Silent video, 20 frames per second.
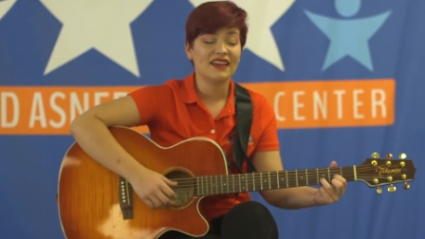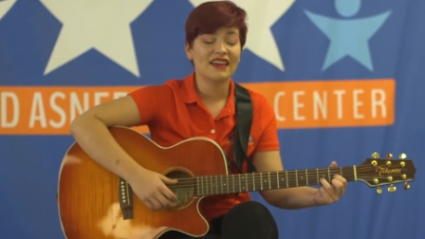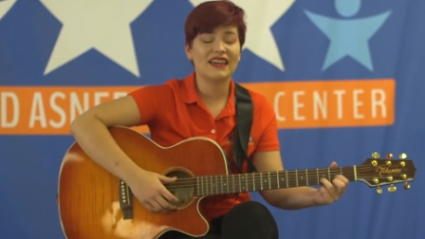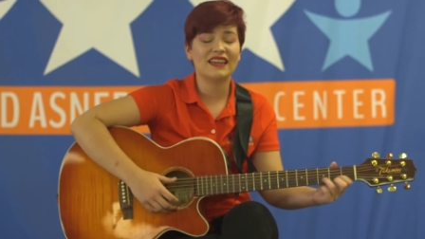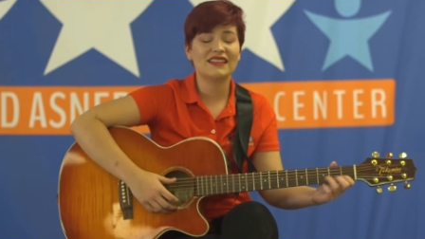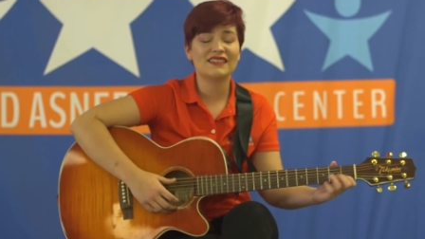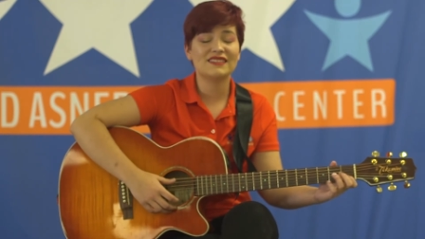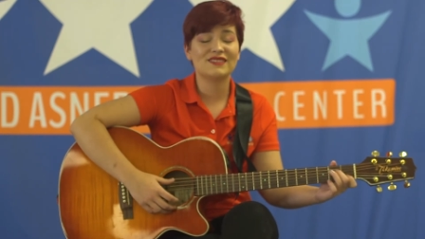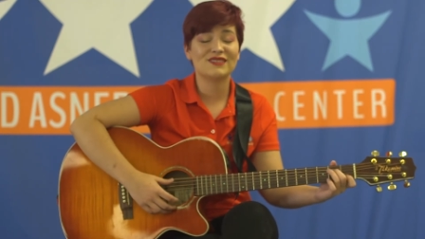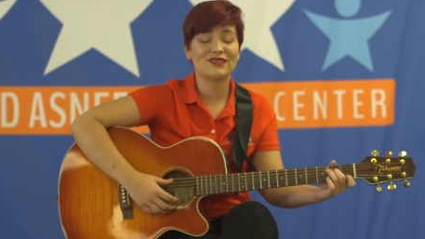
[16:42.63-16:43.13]

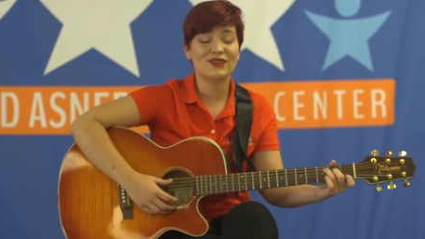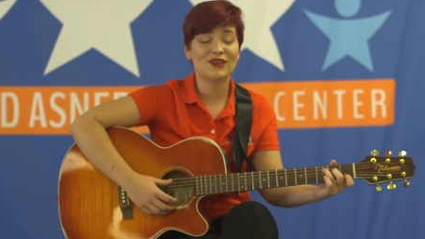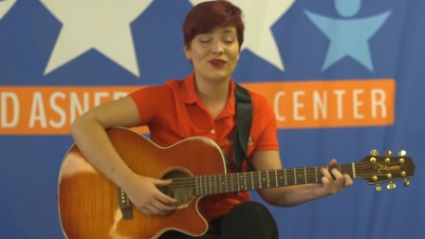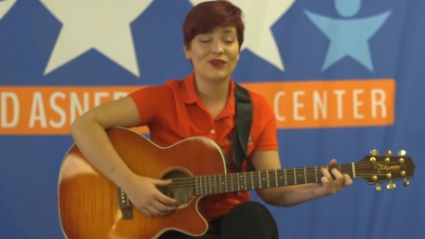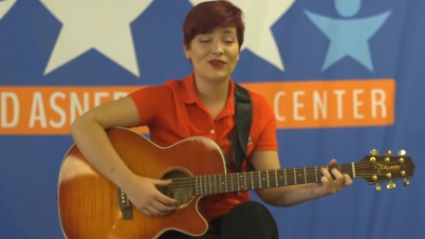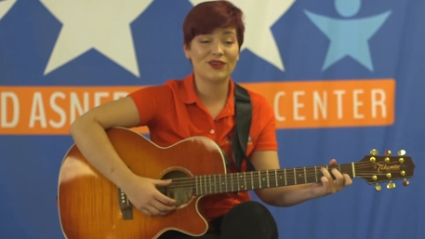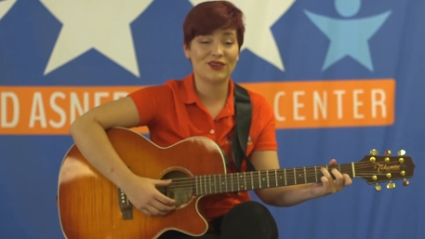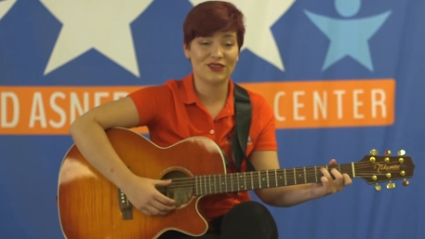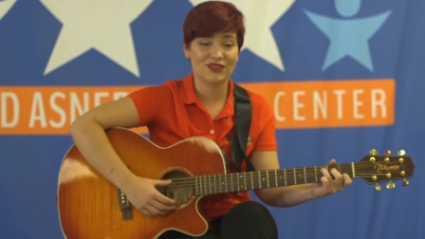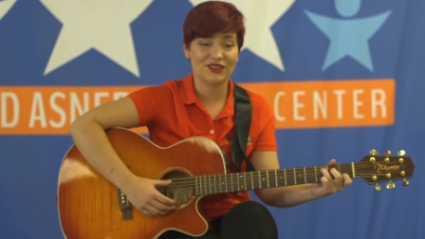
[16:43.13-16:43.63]
It's
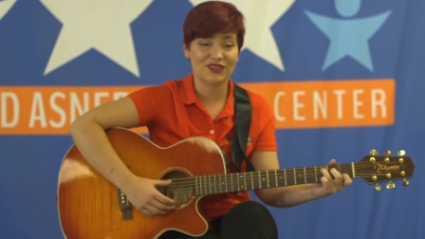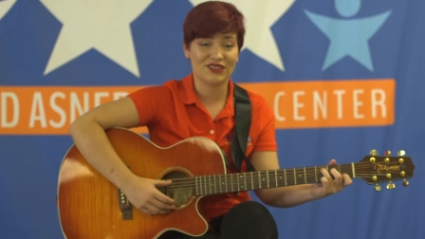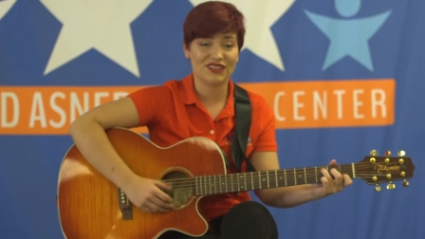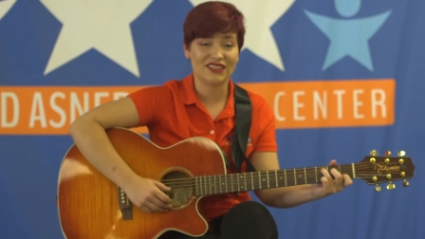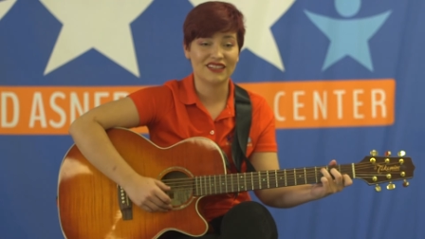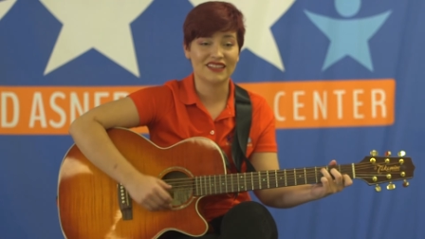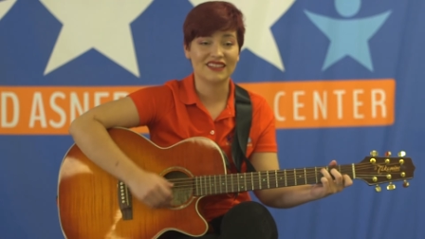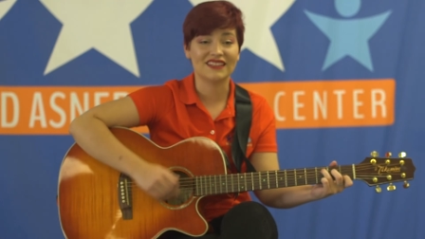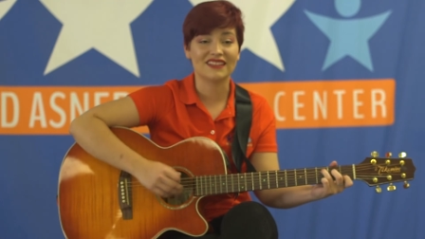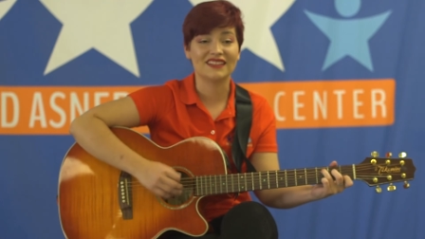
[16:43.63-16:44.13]
so
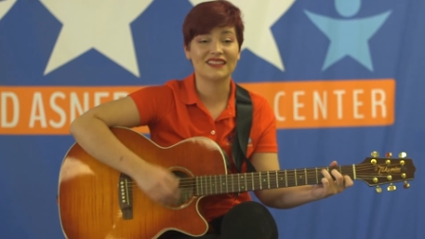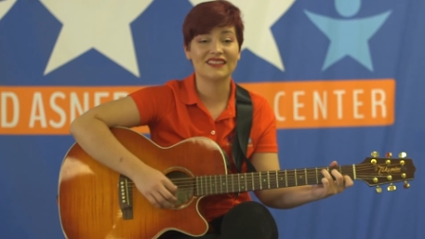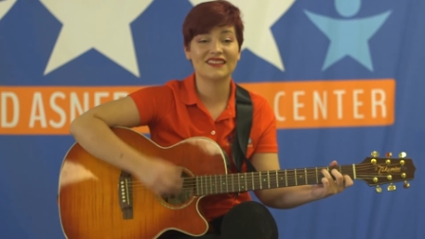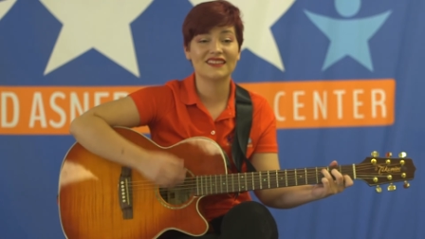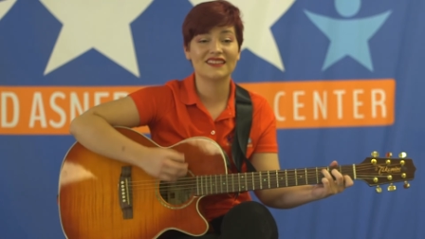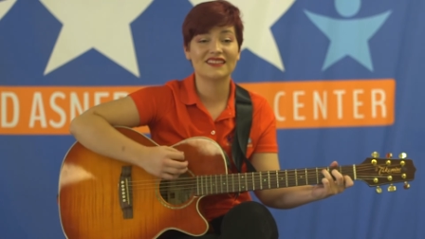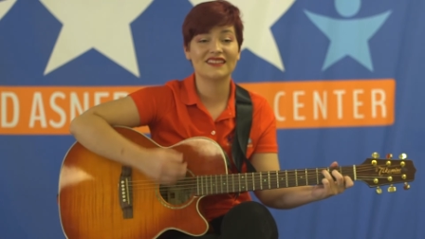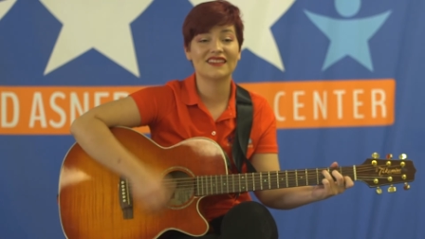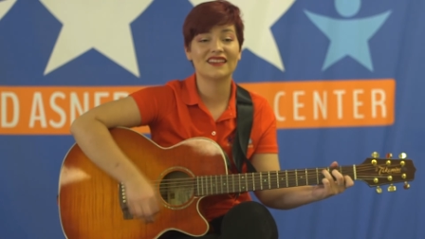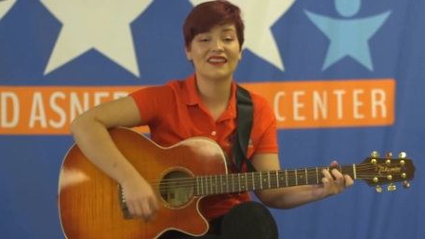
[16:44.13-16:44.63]
good
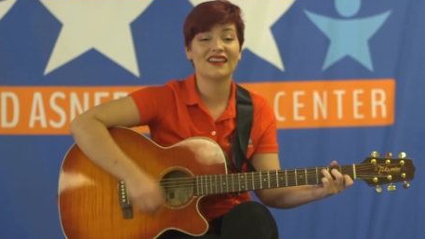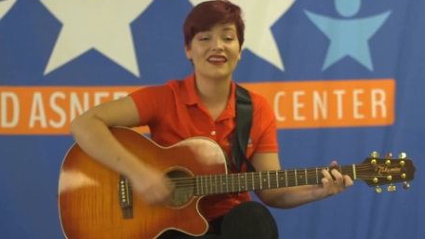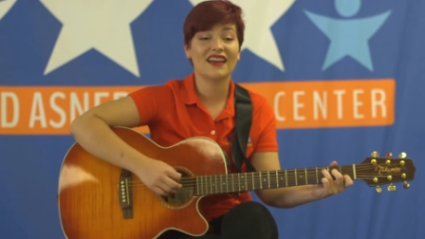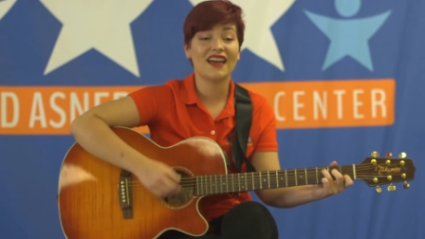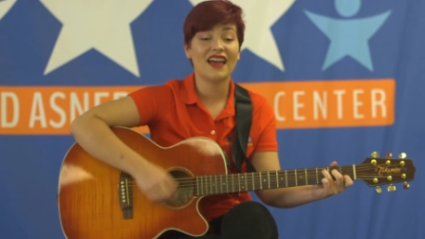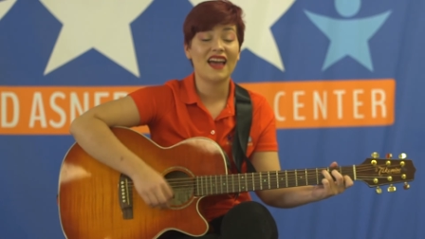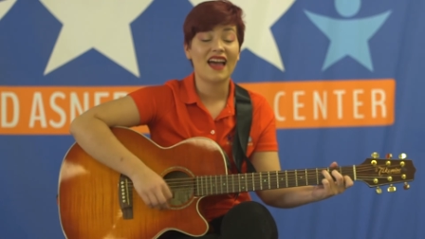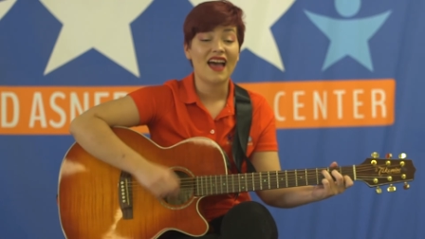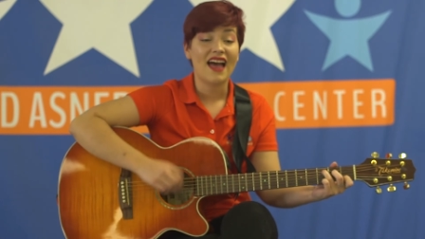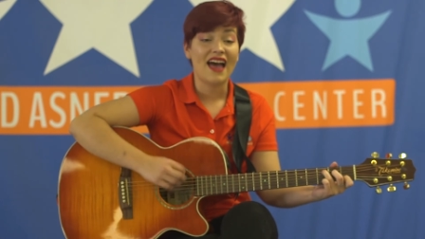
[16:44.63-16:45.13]

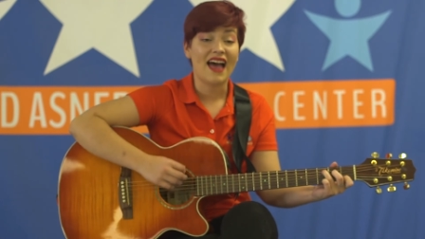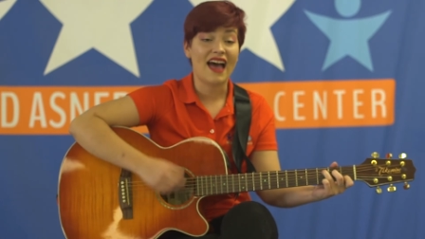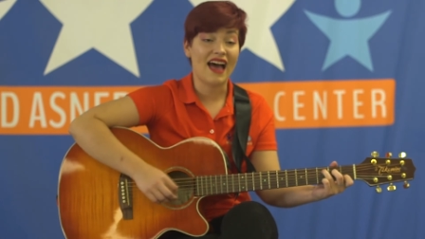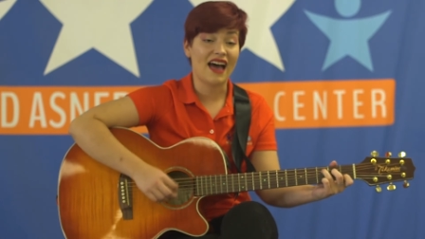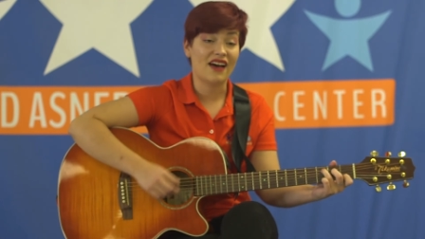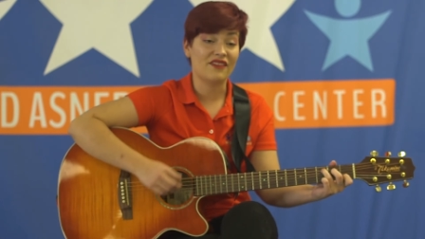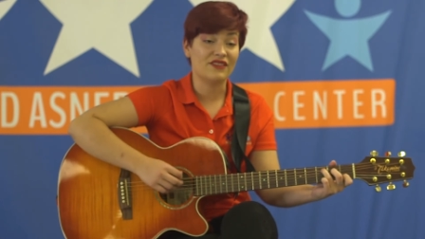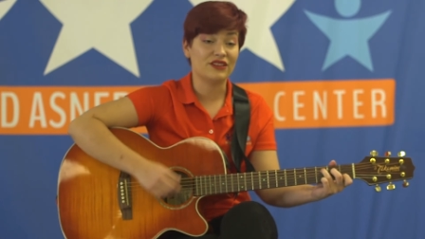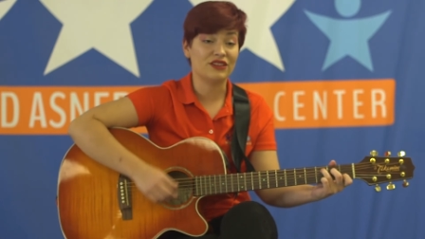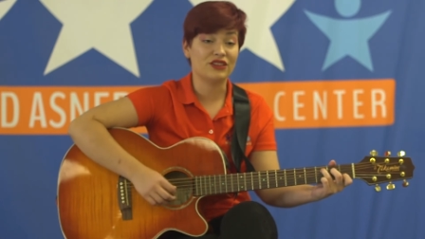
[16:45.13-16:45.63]

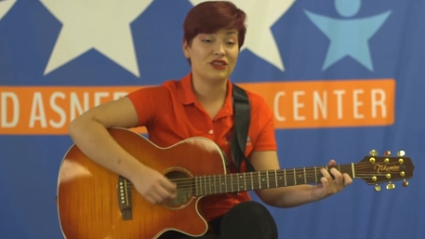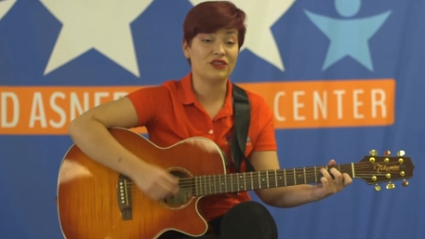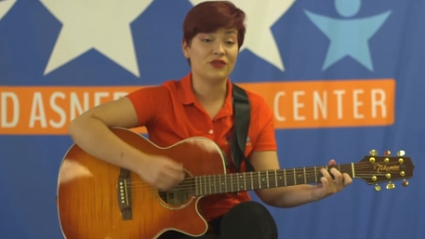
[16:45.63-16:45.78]
having